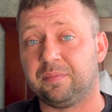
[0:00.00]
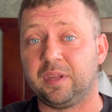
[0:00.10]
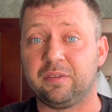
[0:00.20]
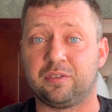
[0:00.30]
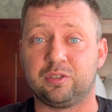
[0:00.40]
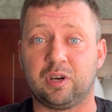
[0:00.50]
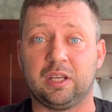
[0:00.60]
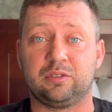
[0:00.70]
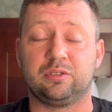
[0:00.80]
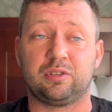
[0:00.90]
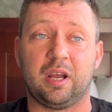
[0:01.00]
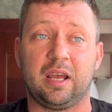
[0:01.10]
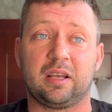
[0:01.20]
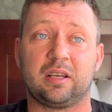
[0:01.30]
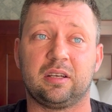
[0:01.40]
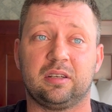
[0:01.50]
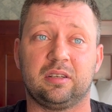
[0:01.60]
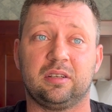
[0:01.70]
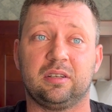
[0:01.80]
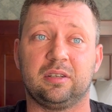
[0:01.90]
If you drive to track
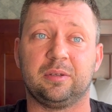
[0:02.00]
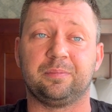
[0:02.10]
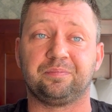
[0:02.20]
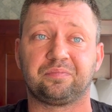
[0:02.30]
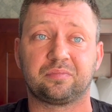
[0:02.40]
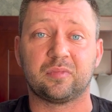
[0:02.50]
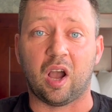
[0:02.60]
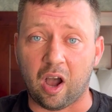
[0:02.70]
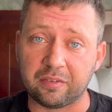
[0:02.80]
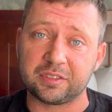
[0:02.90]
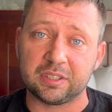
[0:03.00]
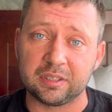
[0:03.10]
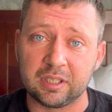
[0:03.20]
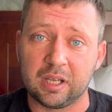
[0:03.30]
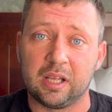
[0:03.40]
often,